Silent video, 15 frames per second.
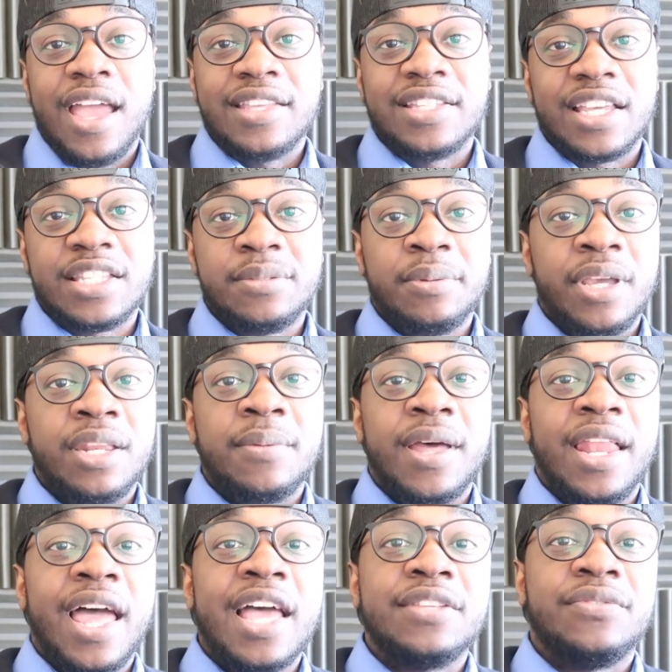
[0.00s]
as I explained in
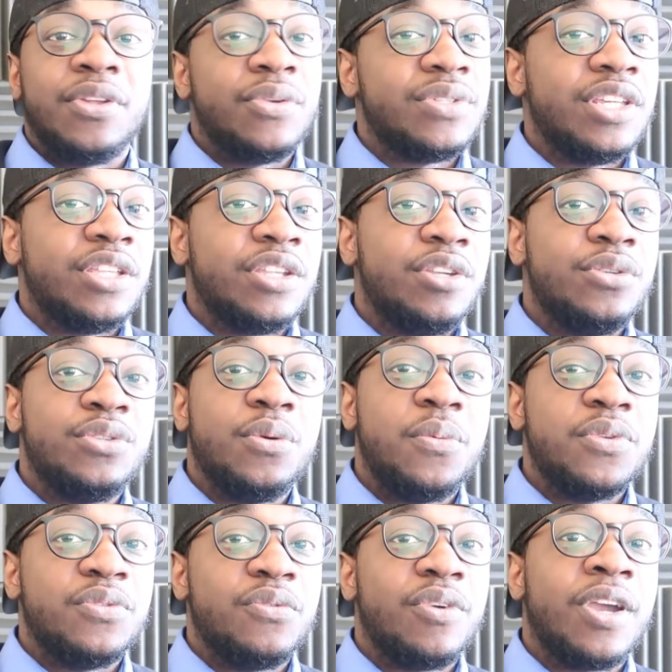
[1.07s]
my last video, you see that
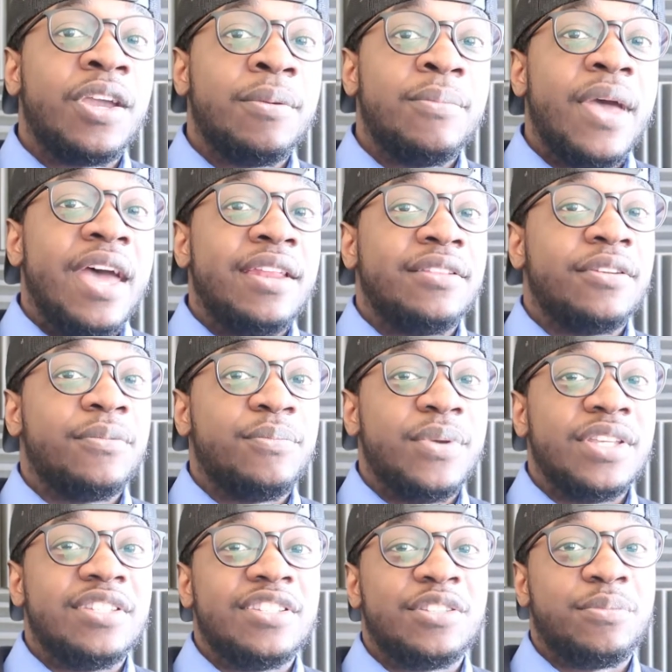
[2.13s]
YouTube is very bad at their
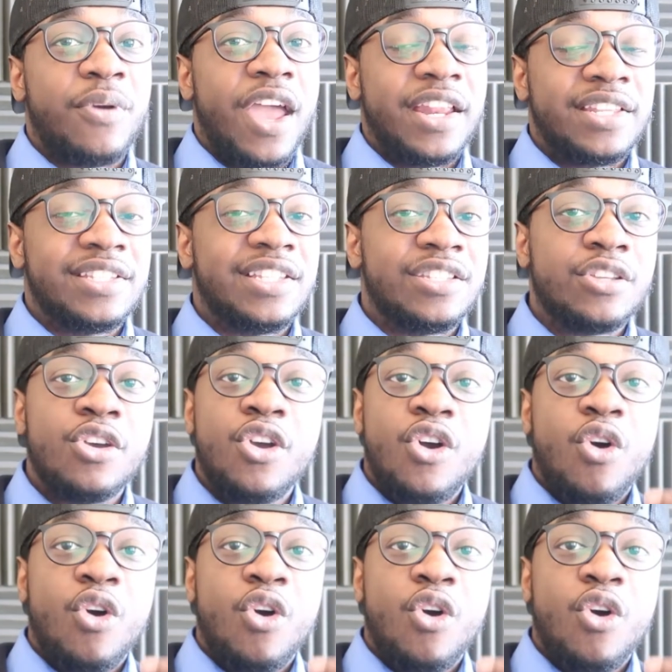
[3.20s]
business practices,